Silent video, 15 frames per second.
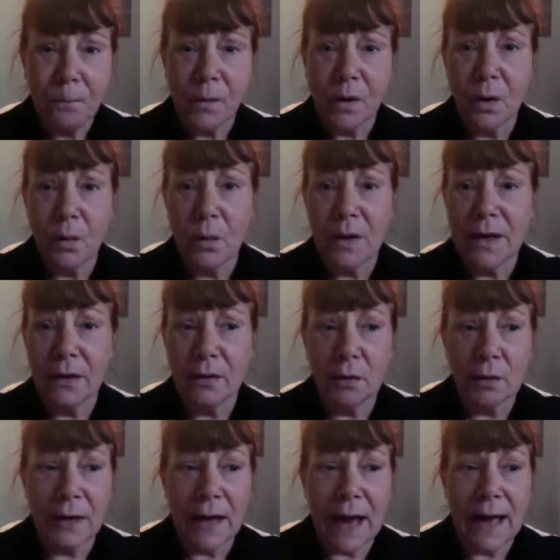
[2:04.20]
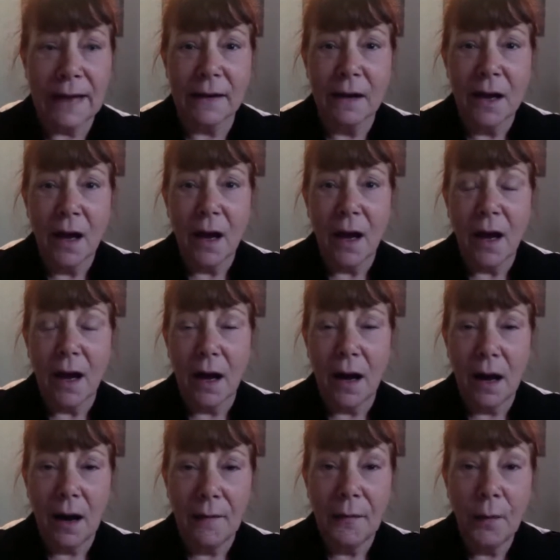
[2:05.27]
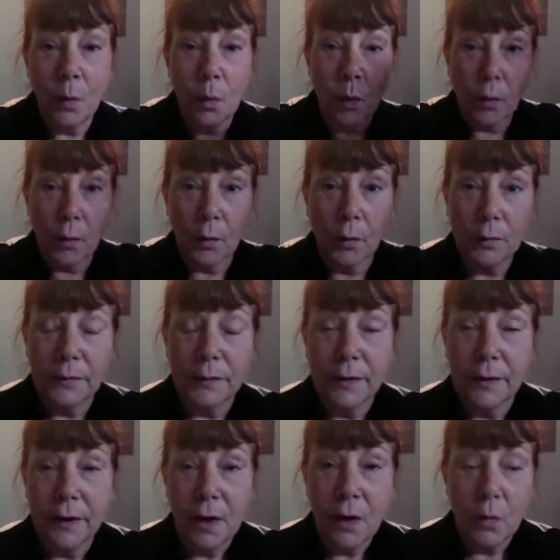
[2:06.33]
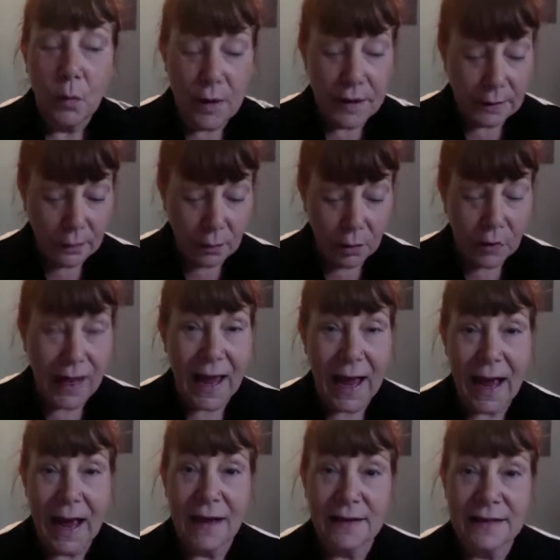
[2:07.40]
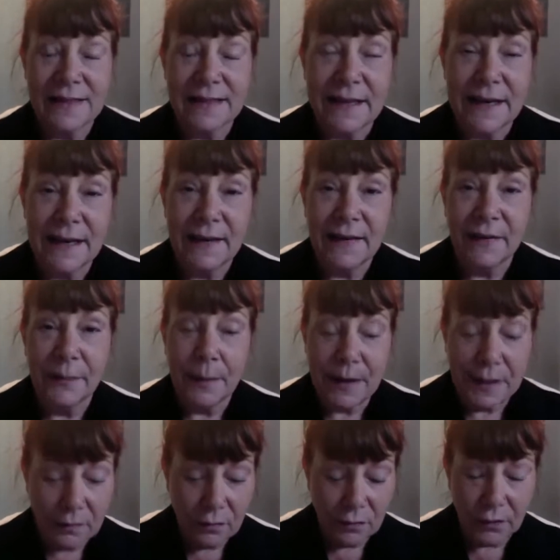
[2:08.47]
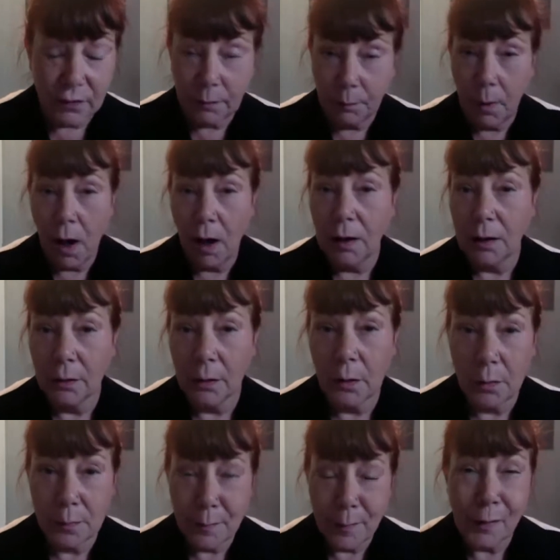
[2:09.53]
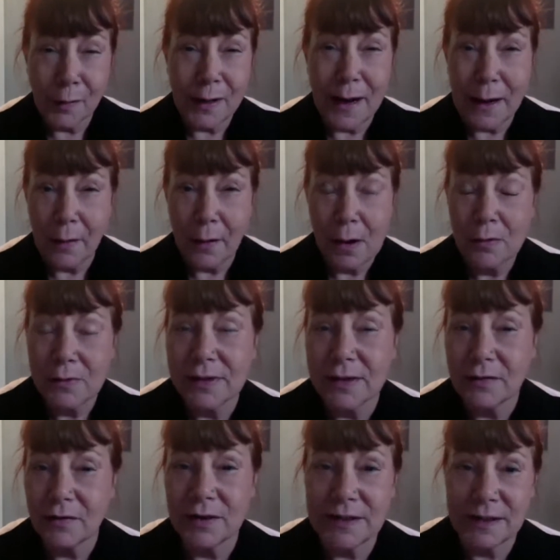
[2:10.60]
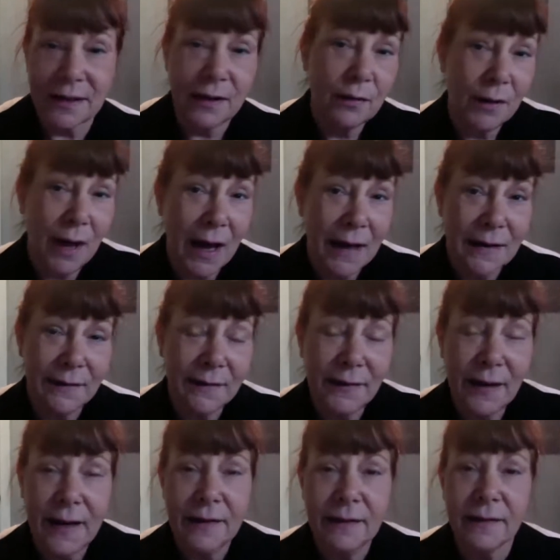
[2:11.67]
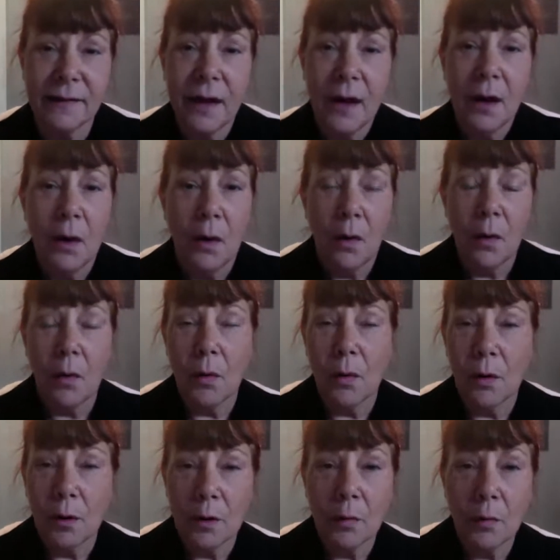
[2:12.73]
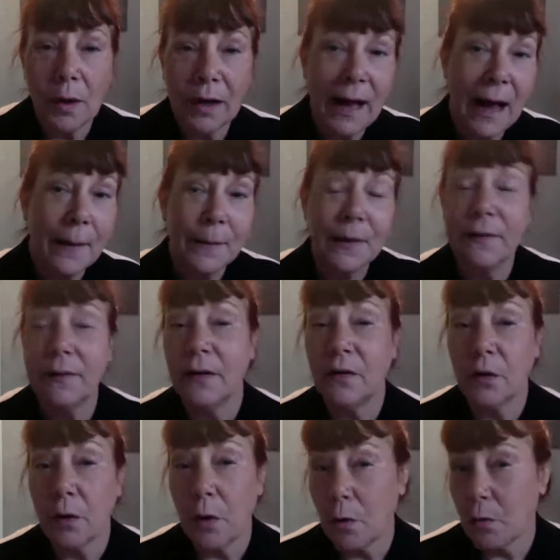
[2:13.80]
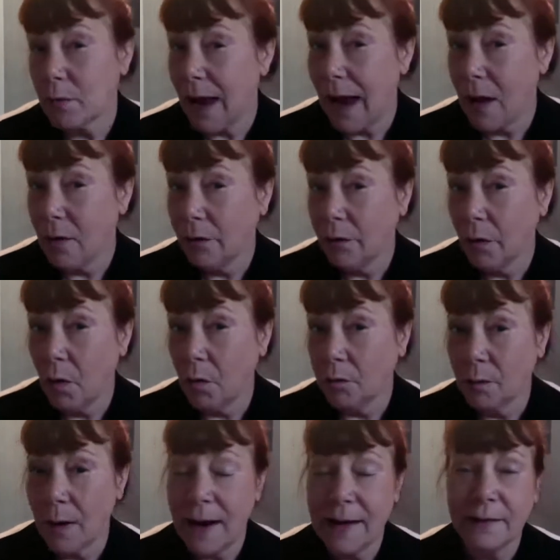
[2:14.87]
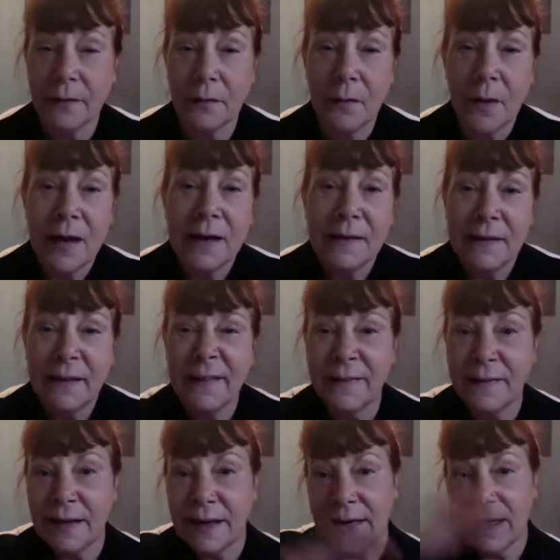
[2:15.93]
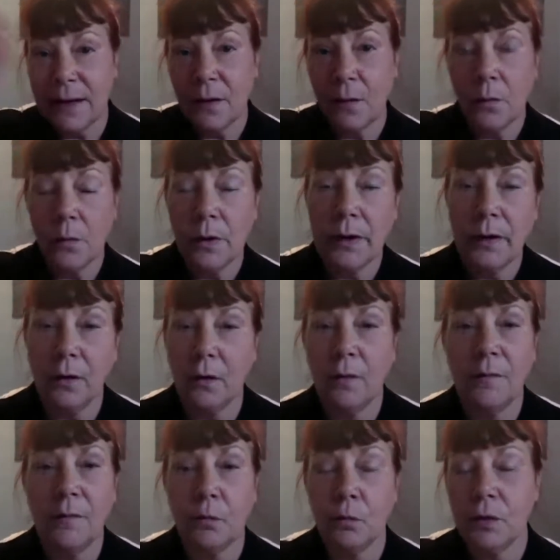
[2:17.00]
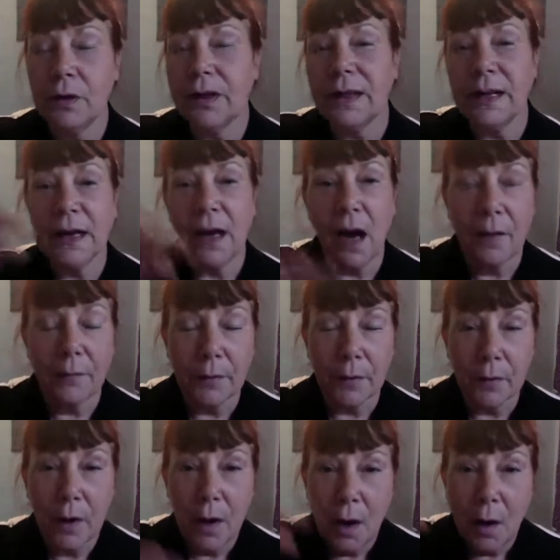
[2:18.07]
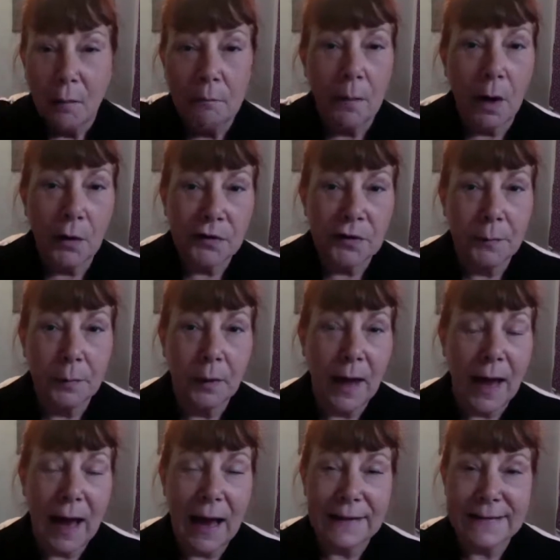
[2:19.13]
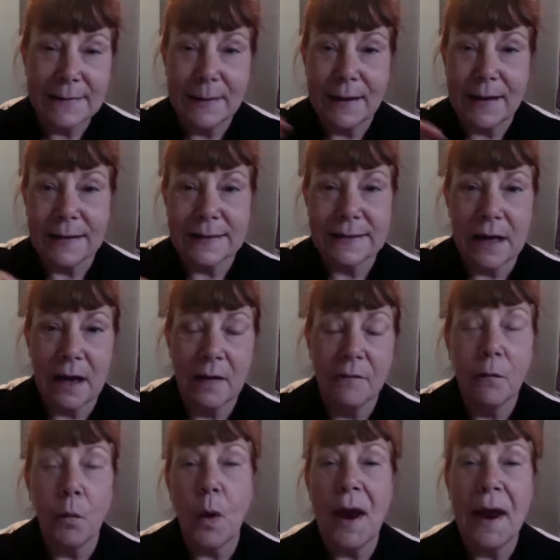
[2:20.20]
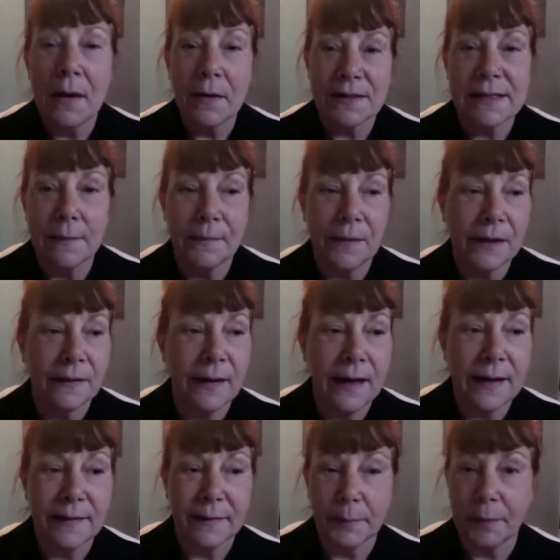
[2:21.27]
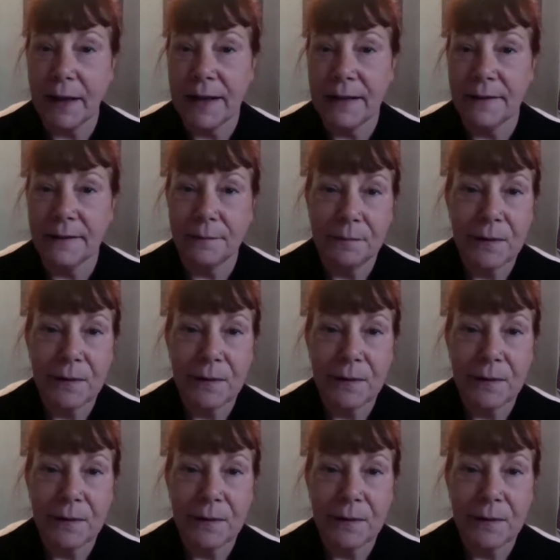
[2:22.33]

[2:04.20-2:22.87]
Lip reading: We could look at the world. We could look at a scene as being smaller or more narrow, such as the United States, or what happens in your own household, right? So the scene will really cover multiple aspects of where something takes place.